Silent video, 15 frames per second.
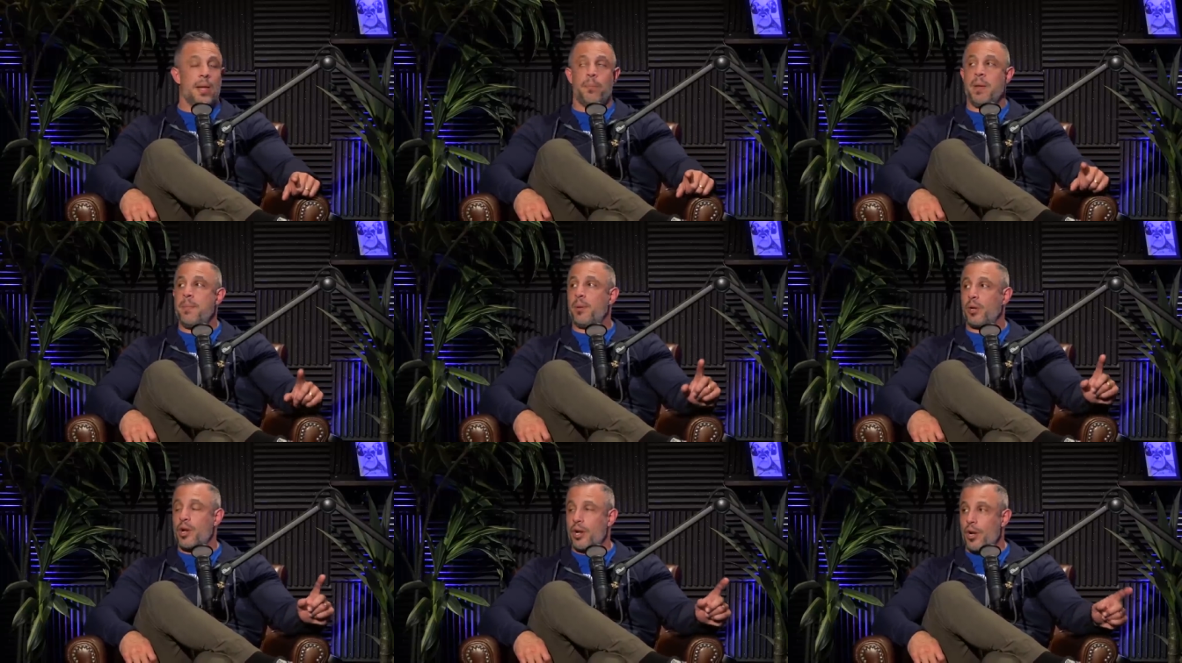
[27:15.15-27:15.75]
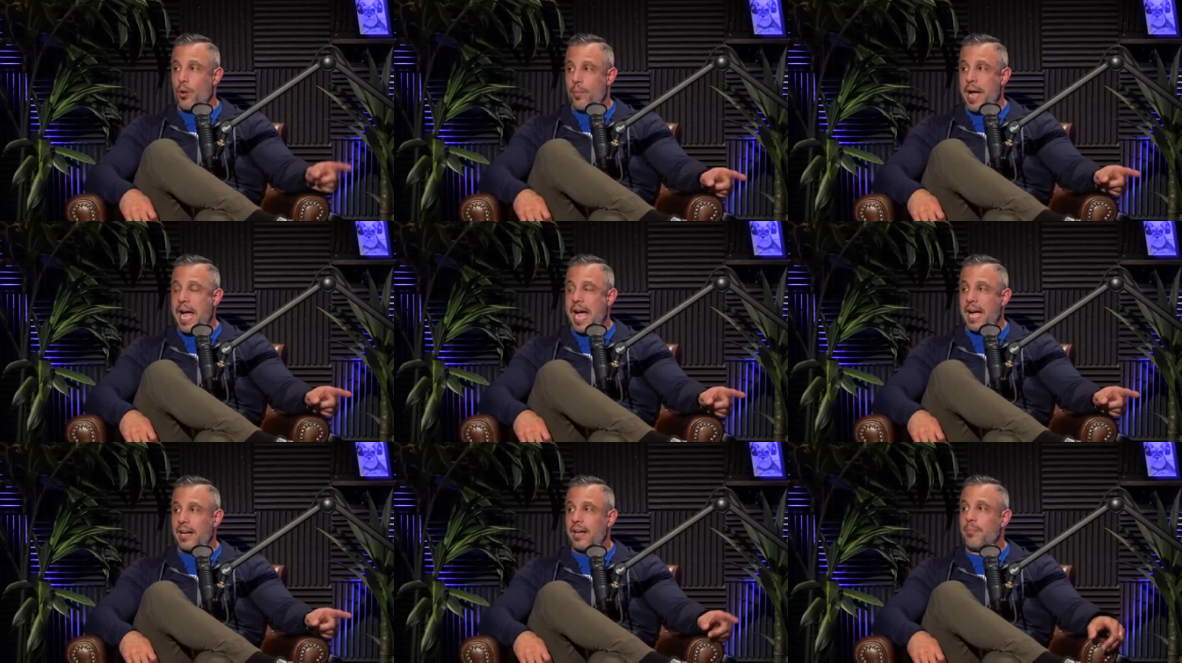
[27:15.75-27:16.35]
people can go
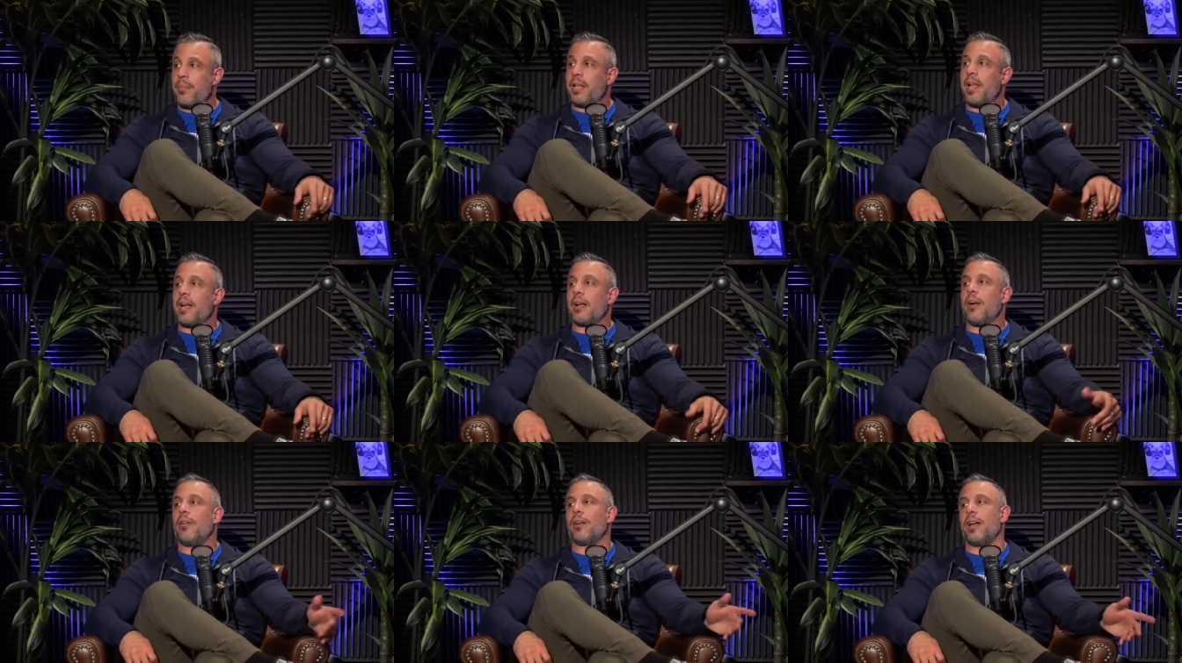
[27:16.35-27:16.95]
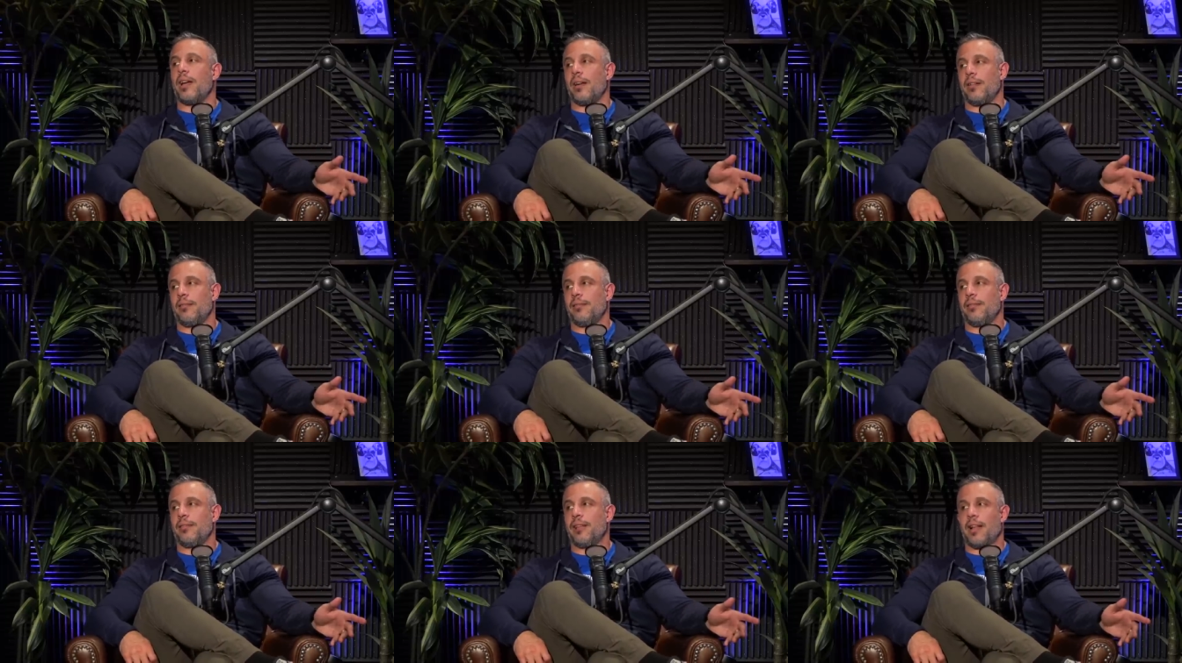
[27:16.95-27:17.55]
back and be like, okay,
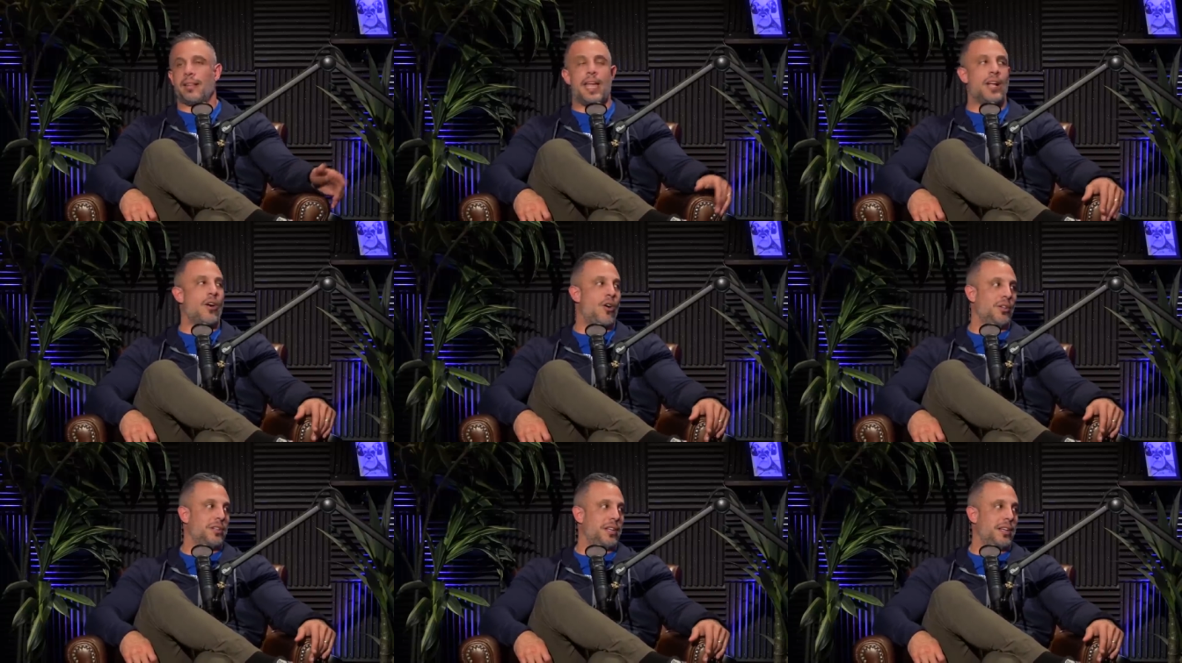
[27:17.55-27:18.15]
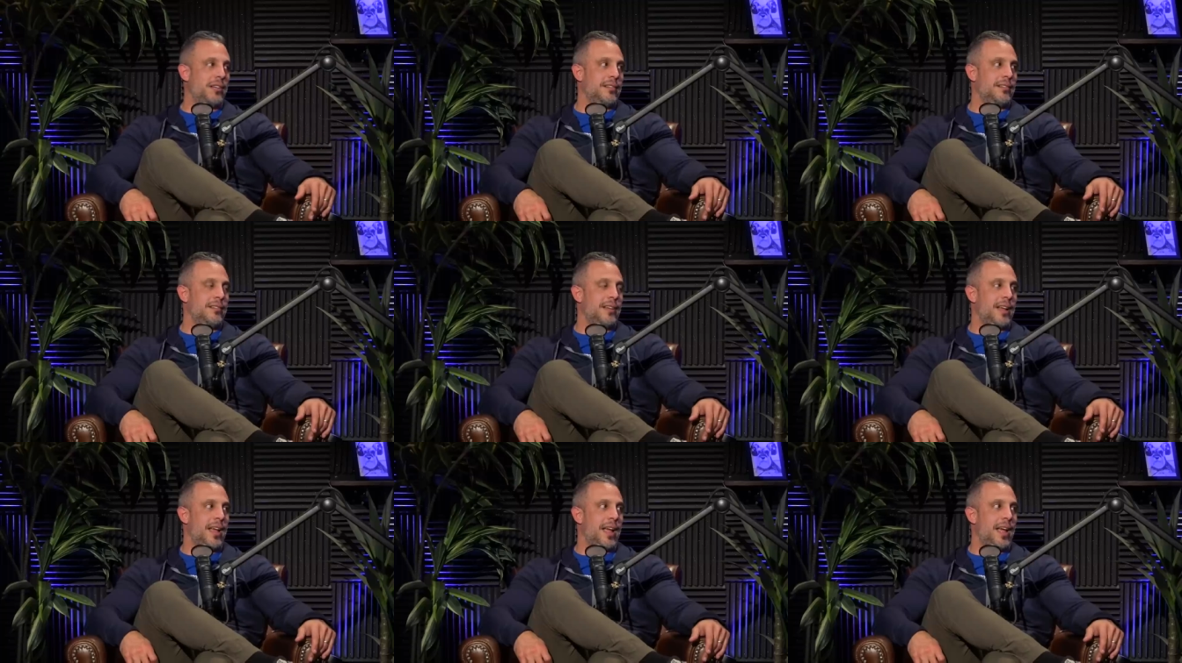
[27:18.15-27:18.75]
like they called it,
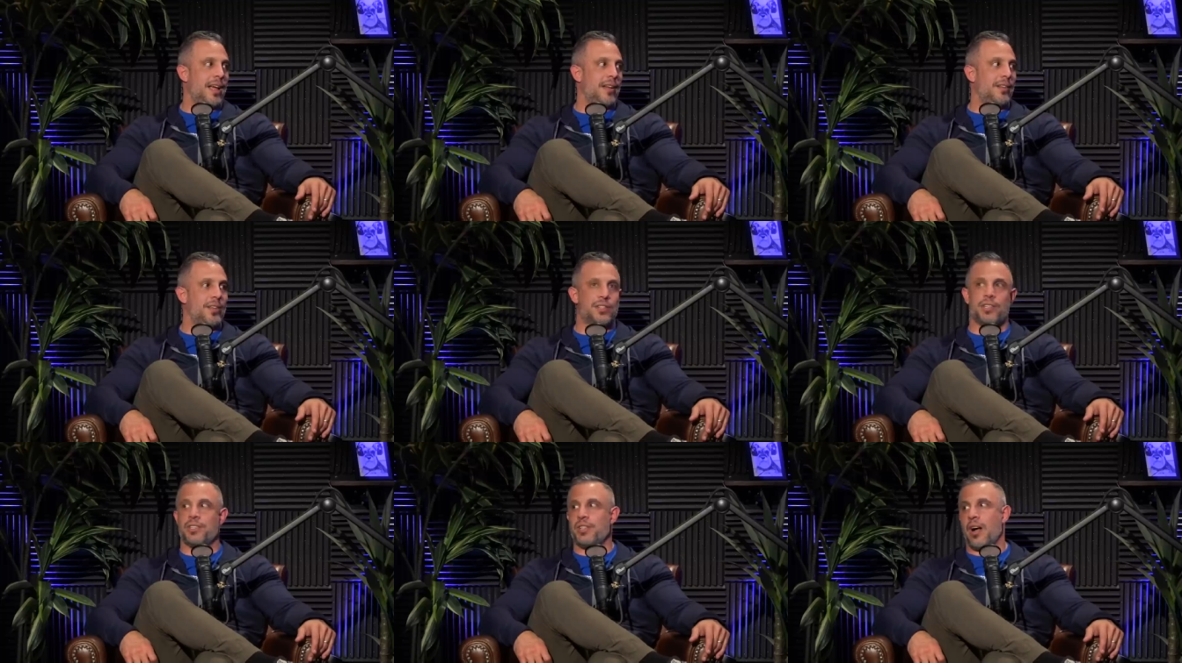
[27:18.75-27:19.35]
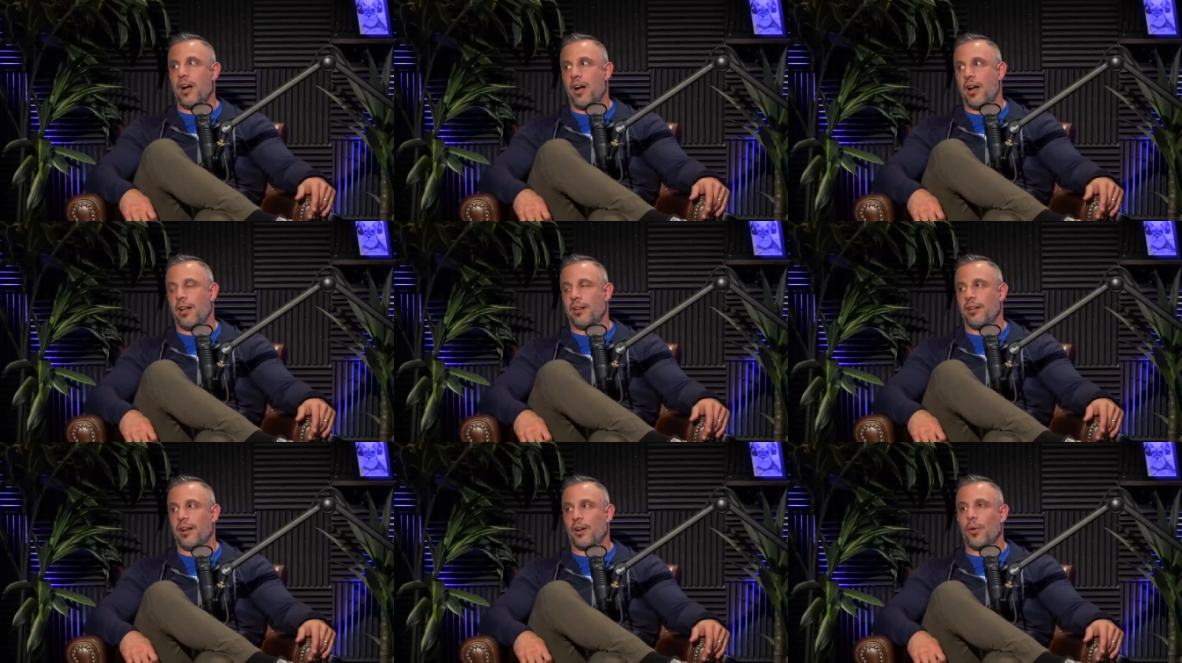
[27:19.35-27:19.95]
and this is not
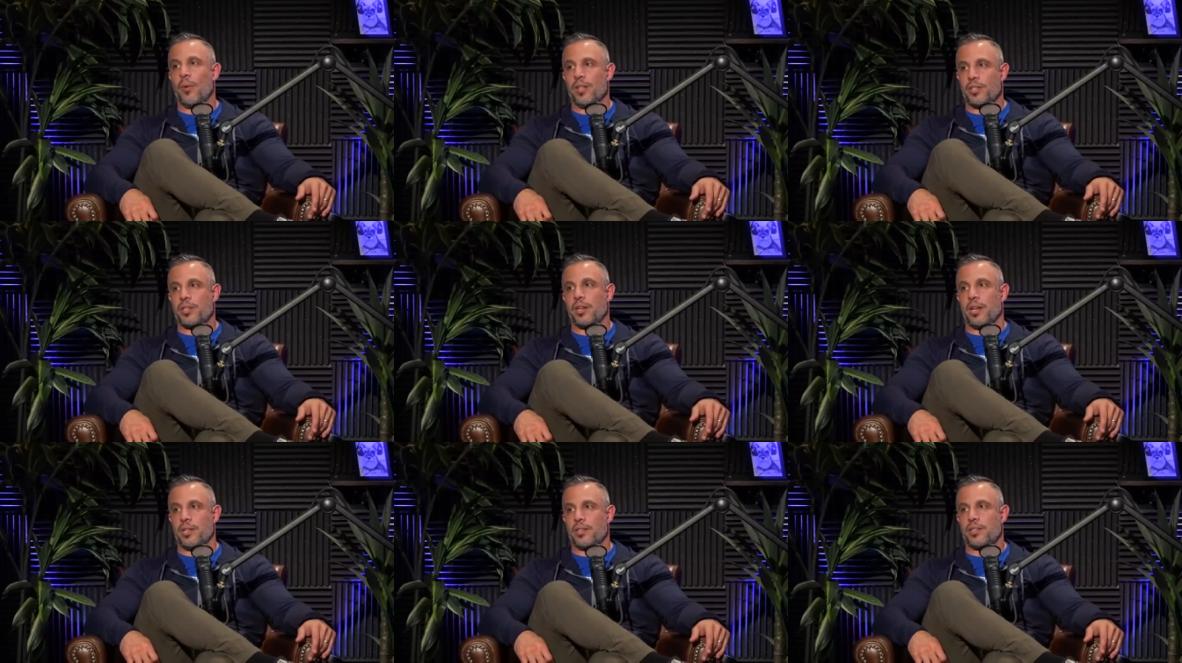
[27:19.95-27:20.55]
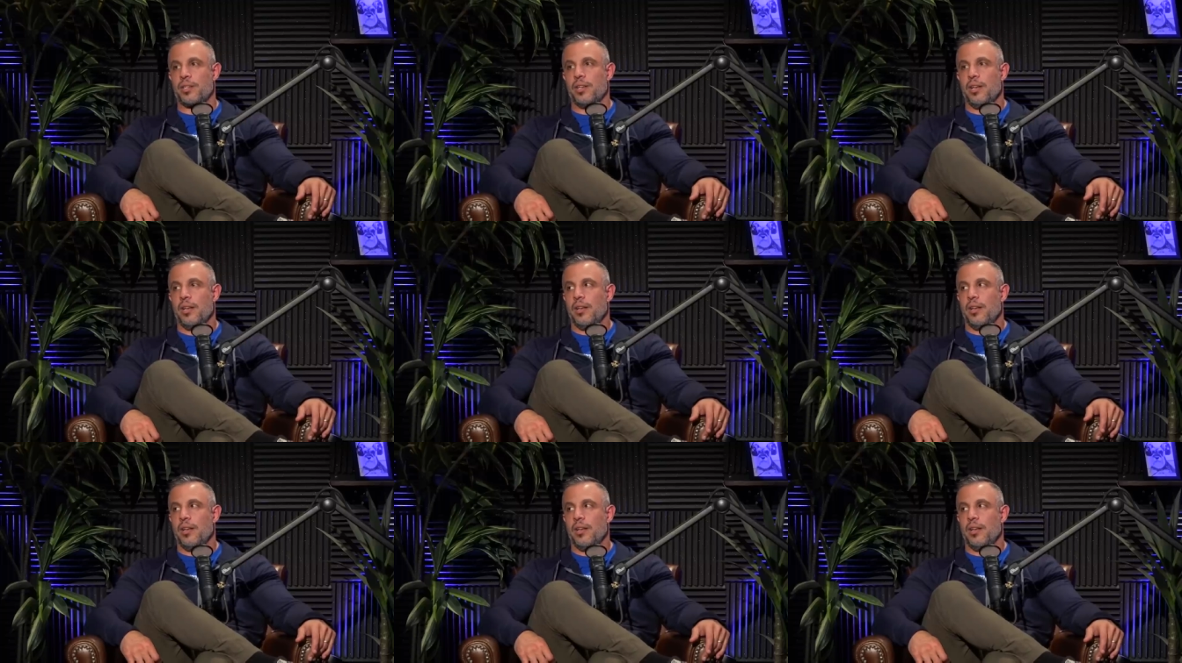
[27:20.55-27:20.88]
a coincidence.